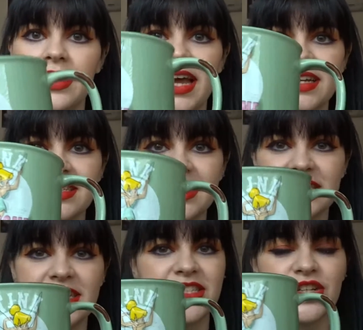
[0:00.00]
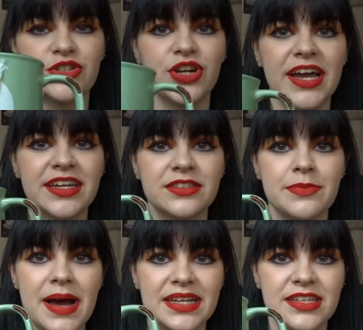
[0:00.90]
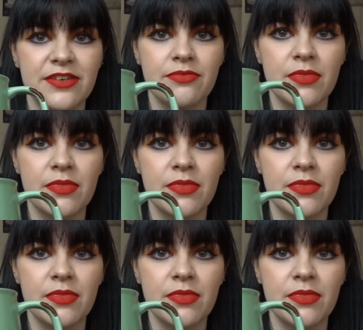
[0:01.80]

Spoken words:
Next is this giant massive